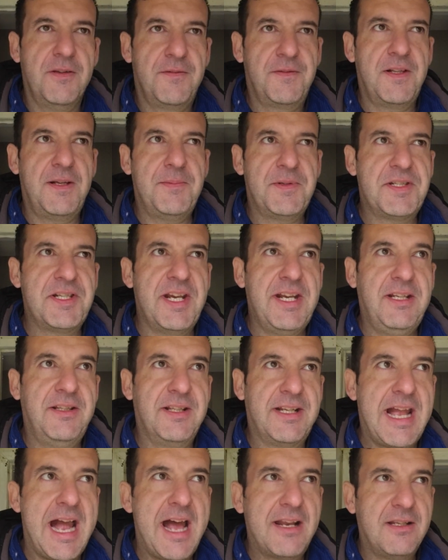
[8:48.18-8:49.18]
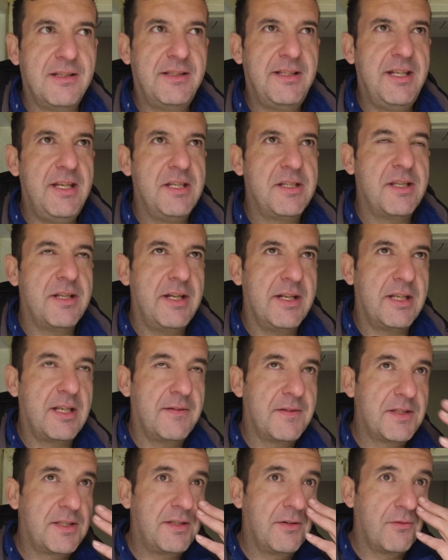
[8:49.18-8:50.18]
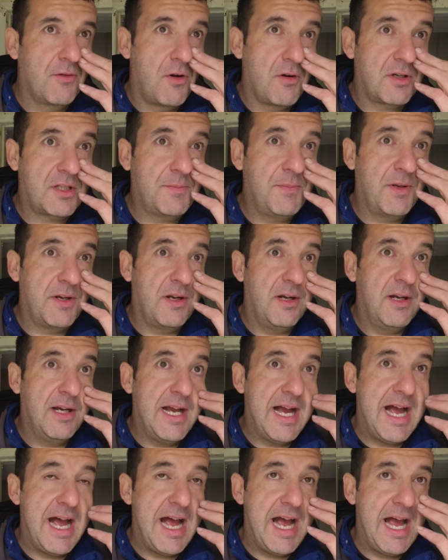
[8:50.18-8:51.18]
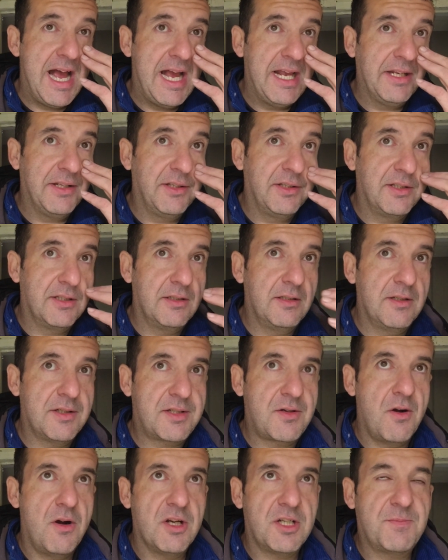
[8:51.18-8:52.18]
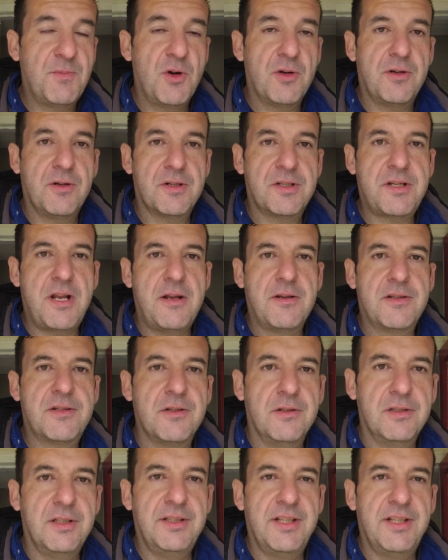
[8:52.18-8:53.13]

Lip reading: the flip side, the guarantees that it gives to Roxburgh and Scottish Borders Council,